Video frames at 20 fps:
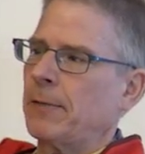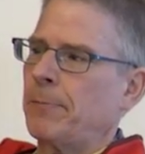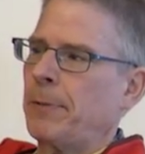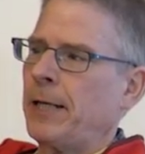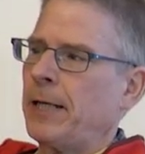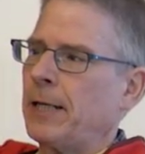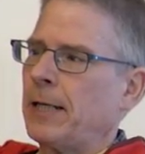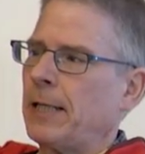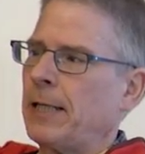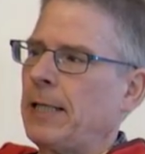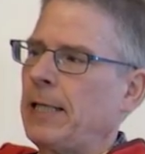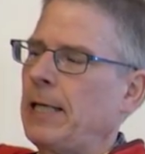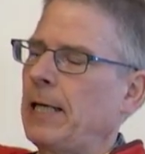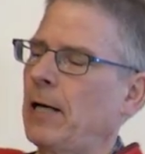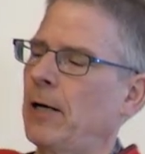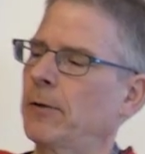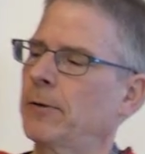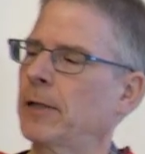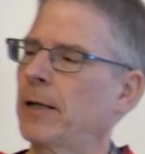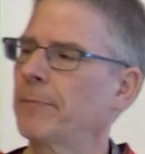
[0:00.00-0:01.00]
pinky
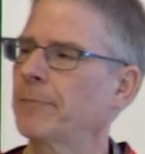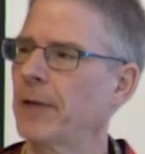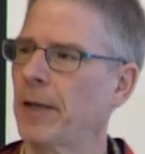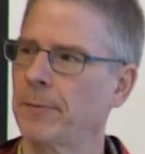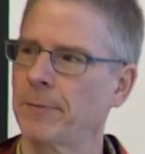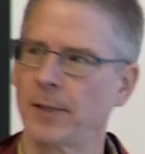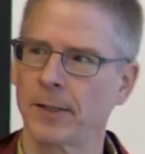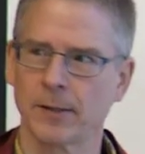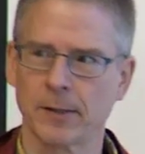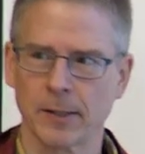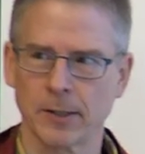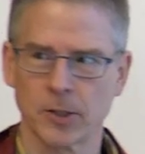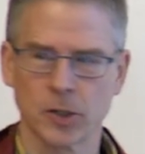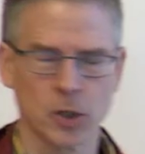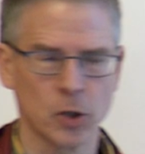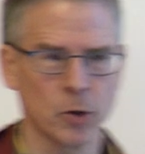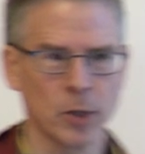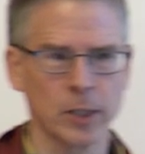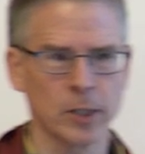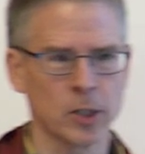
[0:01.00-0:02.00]
here. Sometimes it's a
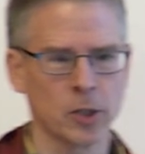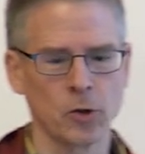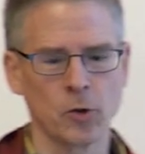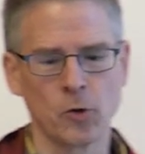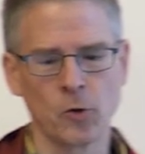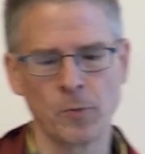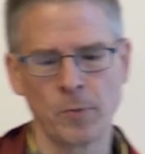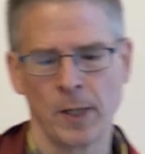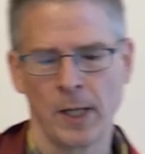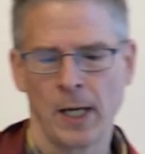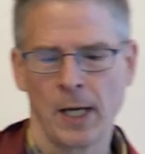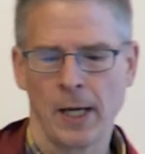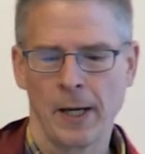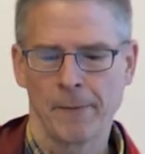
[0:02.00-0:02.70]
sugar cube.